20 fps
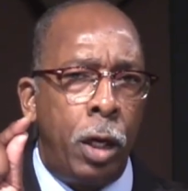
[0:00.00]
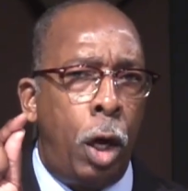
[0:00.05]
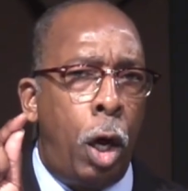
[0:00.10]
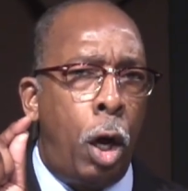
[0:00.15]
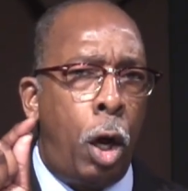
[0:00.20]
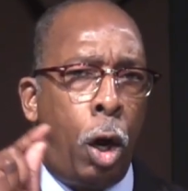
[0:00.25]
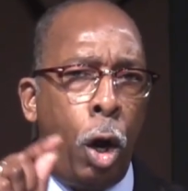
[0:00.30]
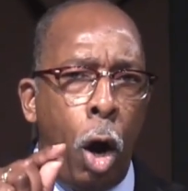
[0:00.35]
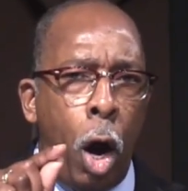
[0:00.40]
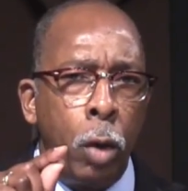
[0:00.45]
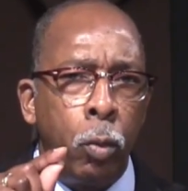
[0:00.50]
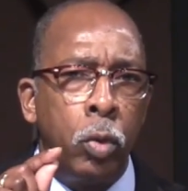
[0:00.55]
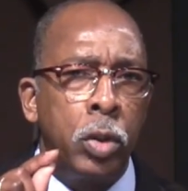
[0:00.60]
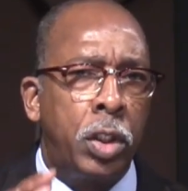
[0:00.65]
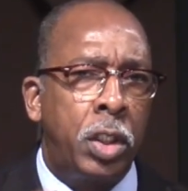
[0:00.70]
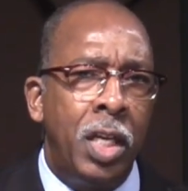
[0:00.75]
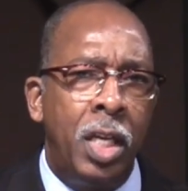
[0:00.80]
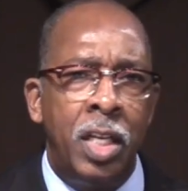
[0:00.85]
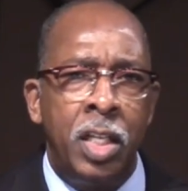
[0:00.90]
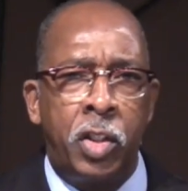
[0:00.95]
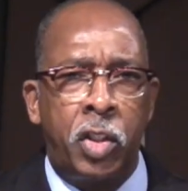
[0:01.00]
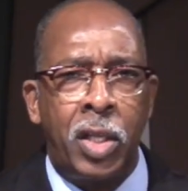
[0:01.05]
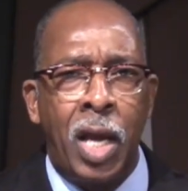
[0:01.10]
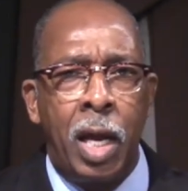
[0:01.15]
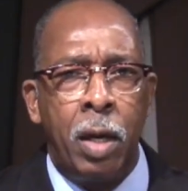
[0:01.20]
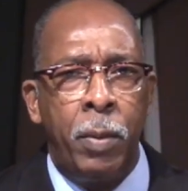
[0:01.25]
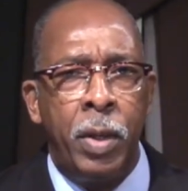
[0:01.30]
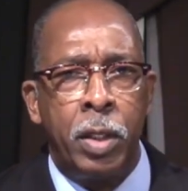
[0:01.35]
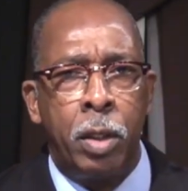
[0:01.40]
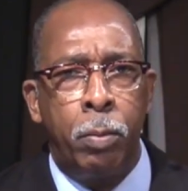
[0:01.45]
her heart was still in
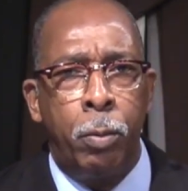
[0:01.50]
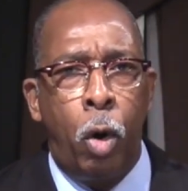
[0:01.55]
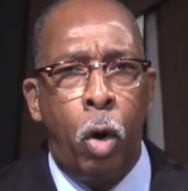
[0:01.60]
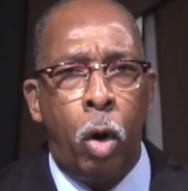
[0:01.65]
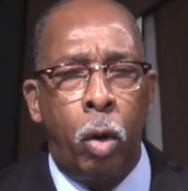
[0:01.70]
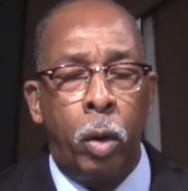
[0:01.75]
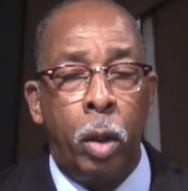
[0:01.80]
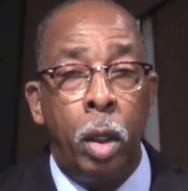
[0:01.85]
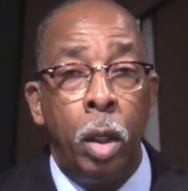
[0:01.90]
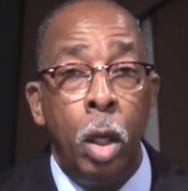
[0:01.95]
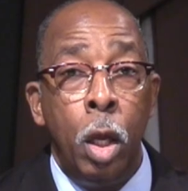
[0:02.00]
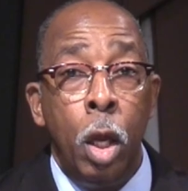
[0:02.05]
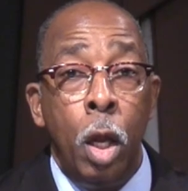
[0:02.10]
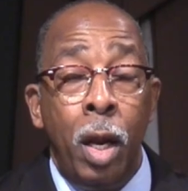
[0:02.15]
Sodom and Gomorrah.